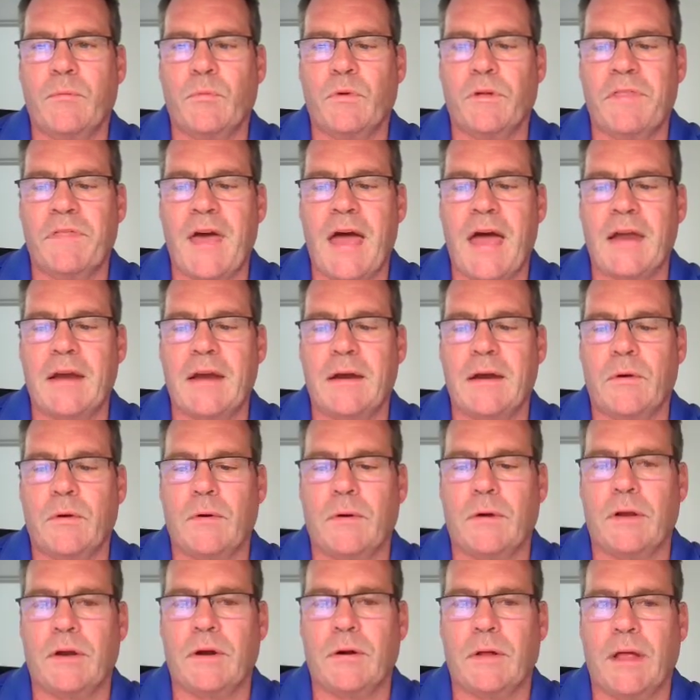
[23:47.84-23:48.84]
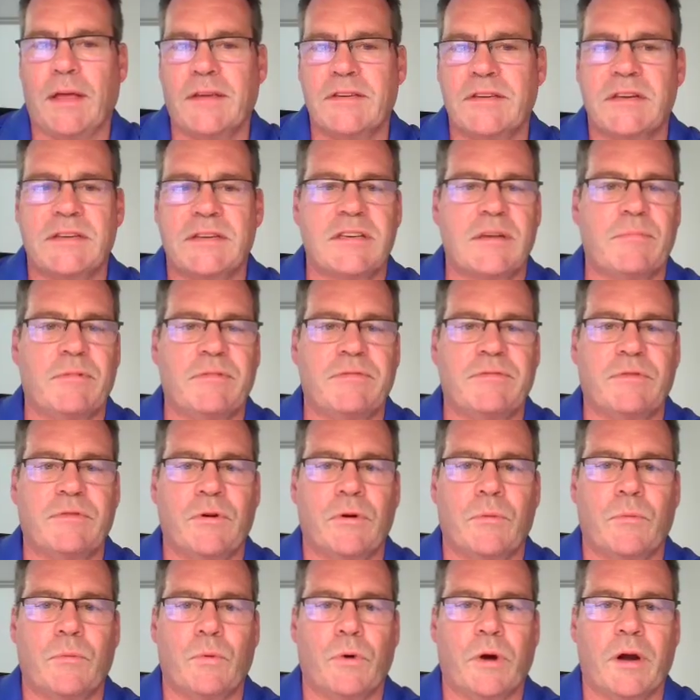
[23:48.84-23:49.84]
with that, as I said
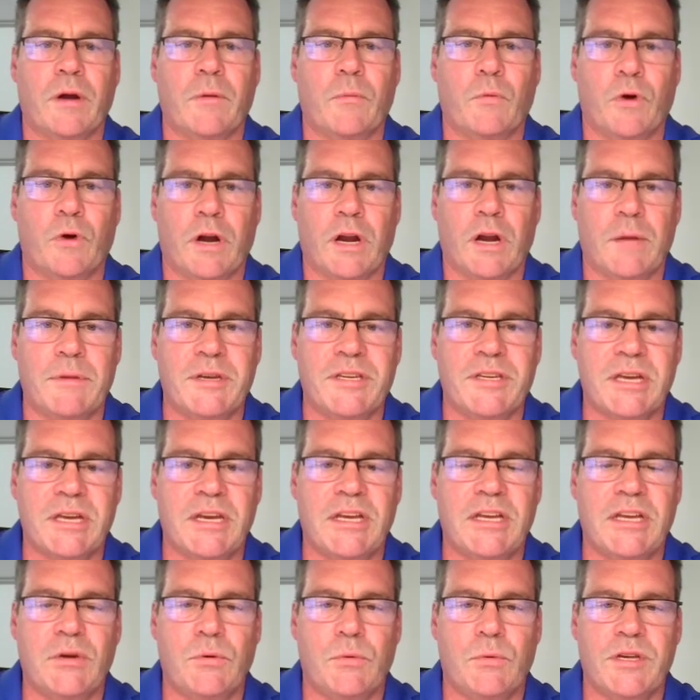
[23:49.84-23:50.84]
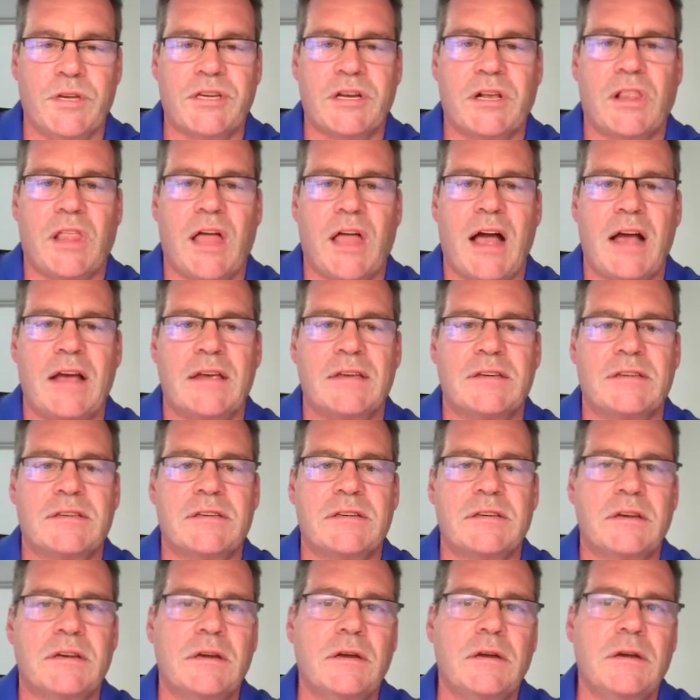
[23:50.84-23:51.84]
before, we're going to be sending you
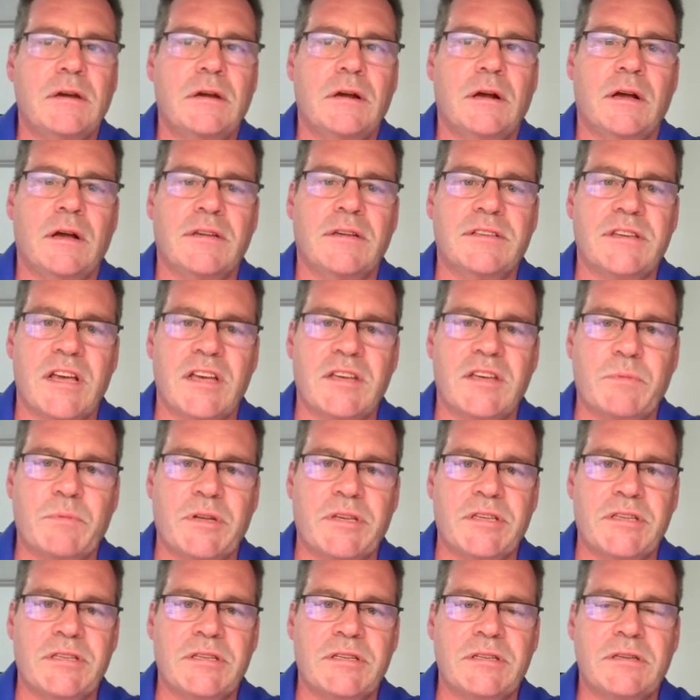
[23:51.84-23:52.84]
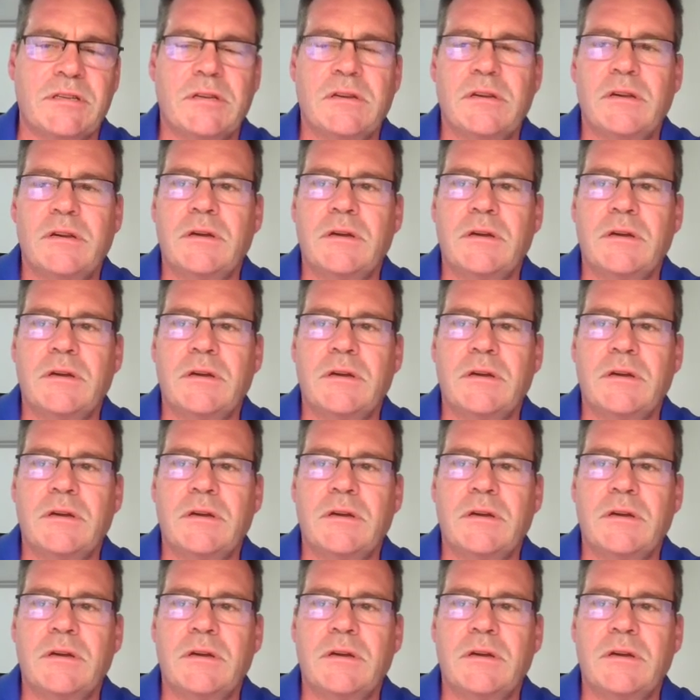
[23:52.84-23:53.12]
Riskalyze assessments,